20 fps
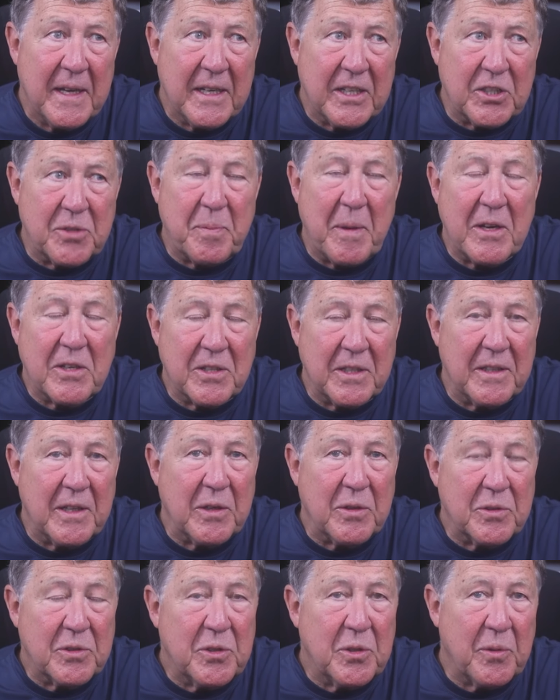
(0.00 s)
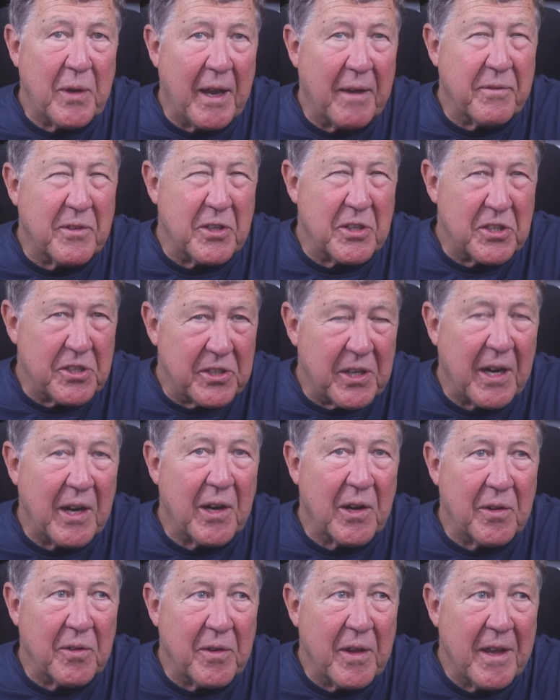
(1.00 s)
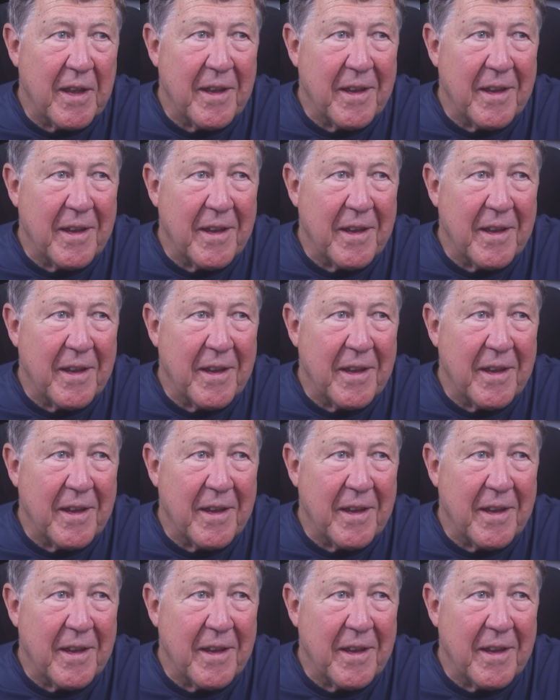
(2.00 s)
especially those who have to share